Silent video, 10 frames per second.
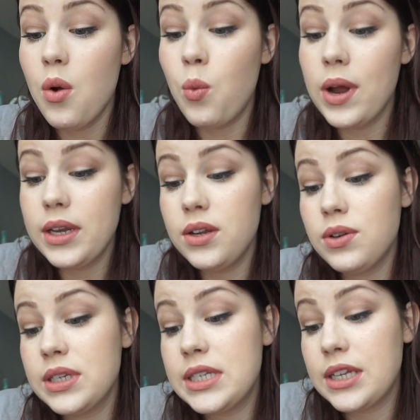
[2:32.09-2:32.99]
when you
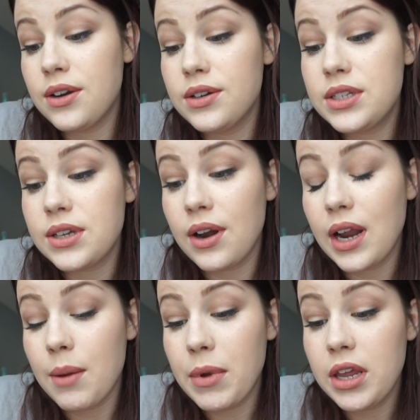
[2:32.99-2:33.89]
considered starting
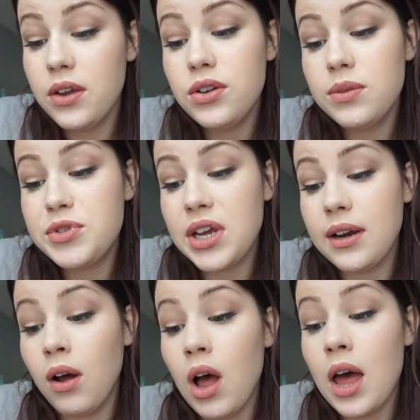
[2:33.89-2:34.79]
up a YouTube channel,